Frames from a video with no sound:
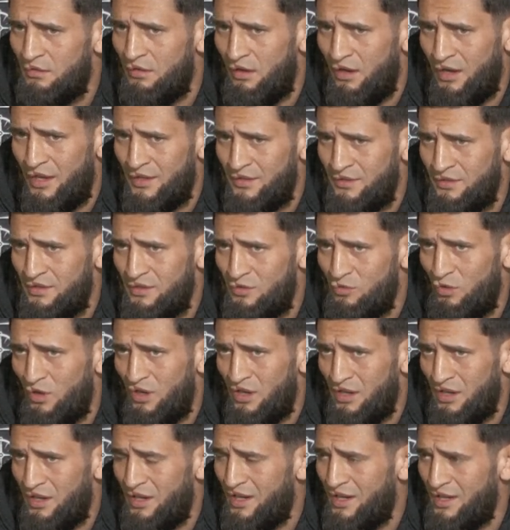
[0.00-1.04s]
I think
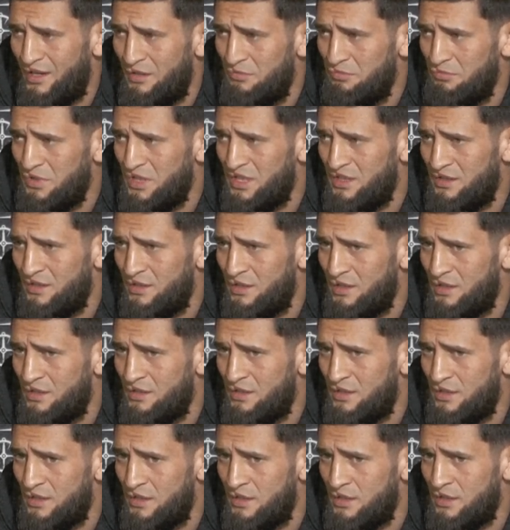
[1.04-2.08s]
one guy I meet
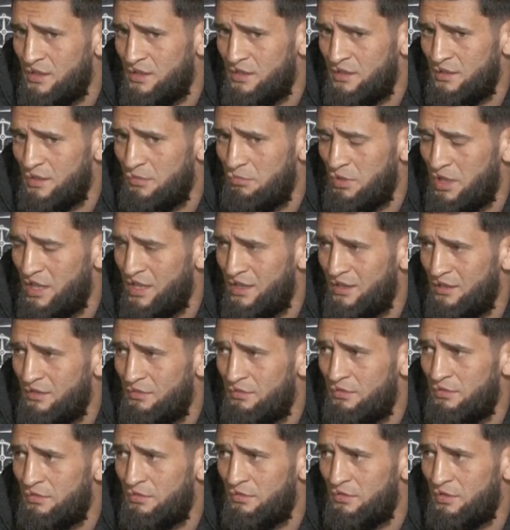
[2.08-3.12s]
in the Brave.
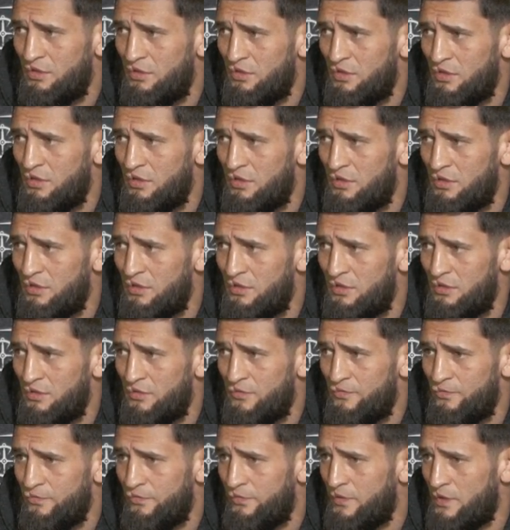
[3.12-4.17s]

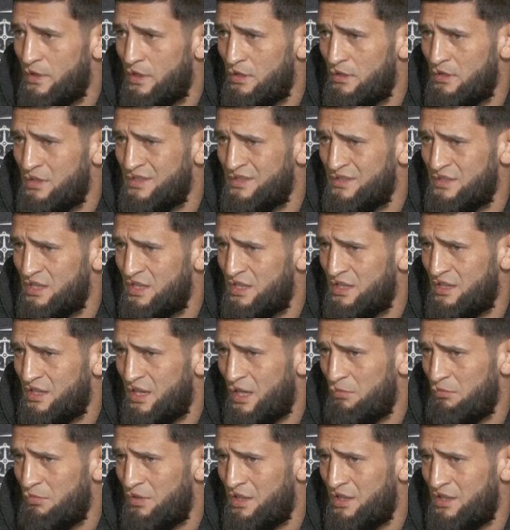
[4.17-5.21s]
There is
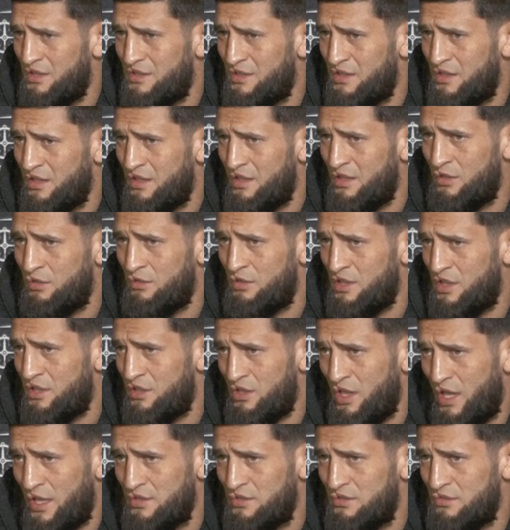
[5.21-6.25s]
Ikram Aliskero. He
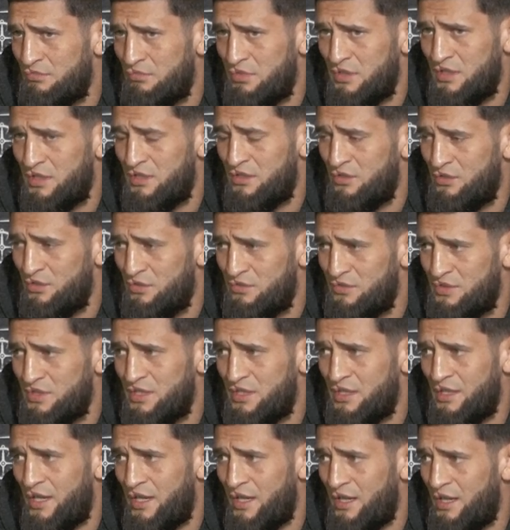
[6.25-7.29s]
has to be in
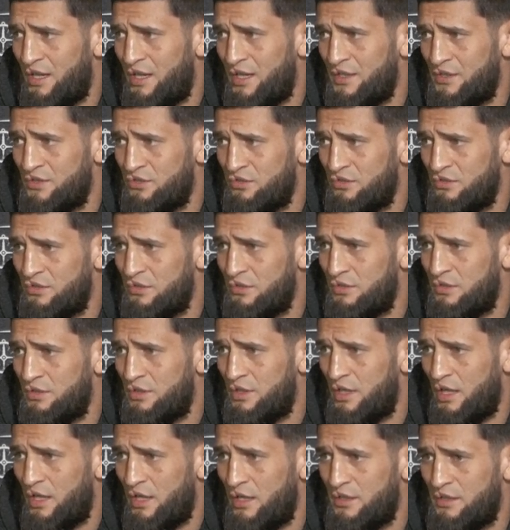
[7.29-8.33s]
UFC. That guy is good.
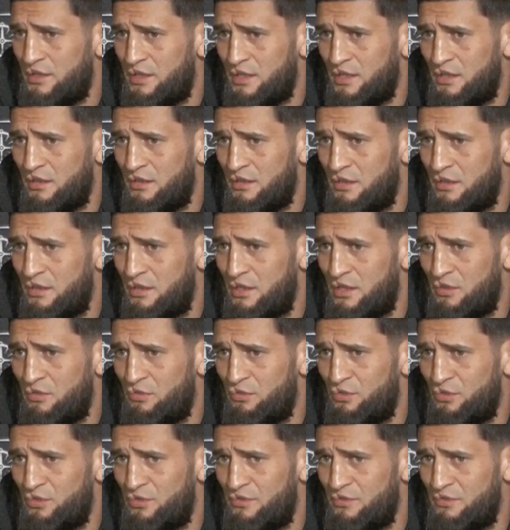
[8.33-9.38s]
I think he
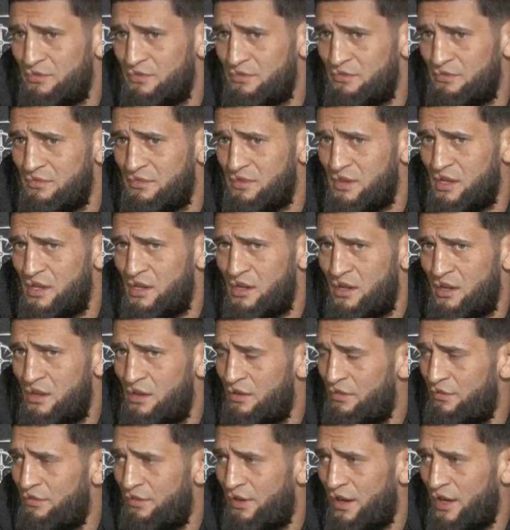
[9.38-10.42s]
won
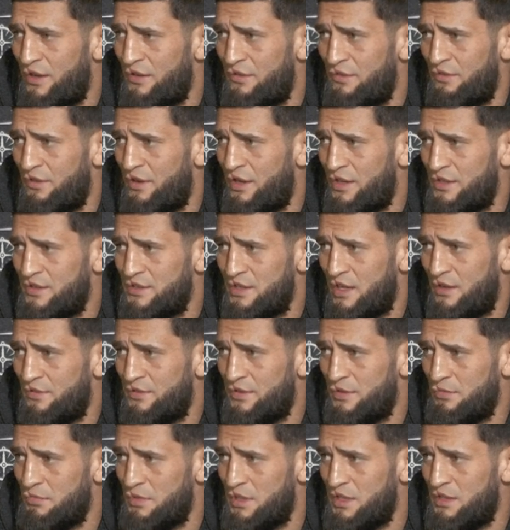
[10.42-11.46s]
5 fights
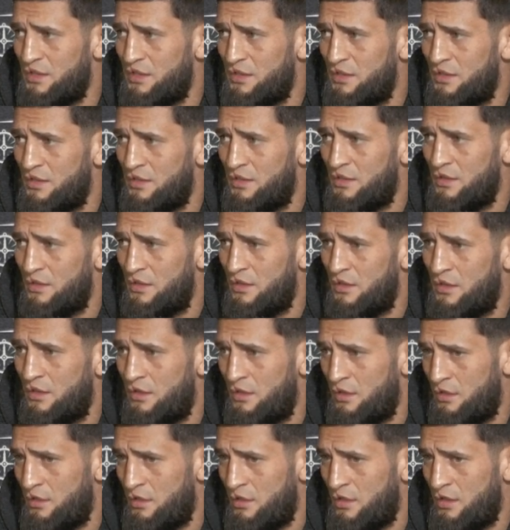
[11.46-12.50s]
after me.
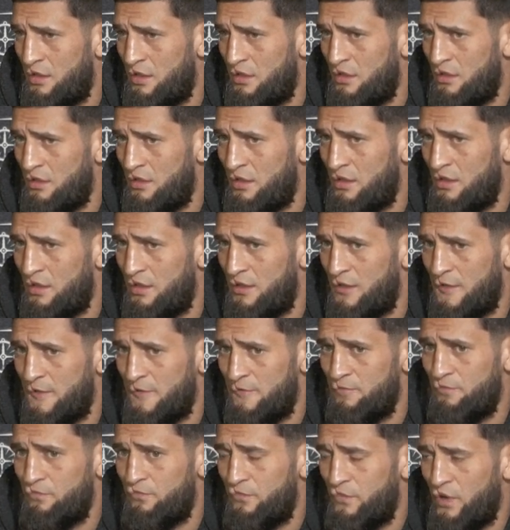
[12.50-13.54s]
And
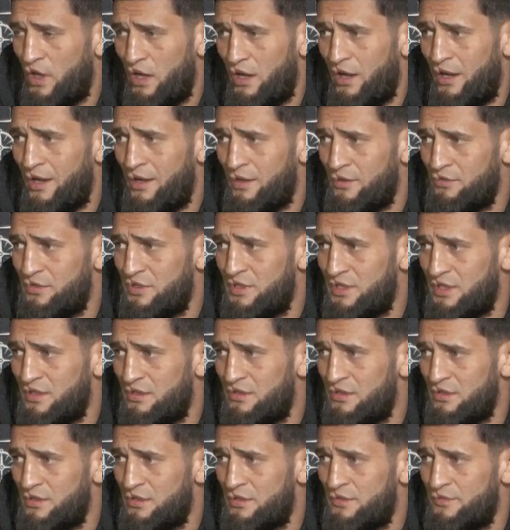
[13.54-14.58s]
that guy is really good.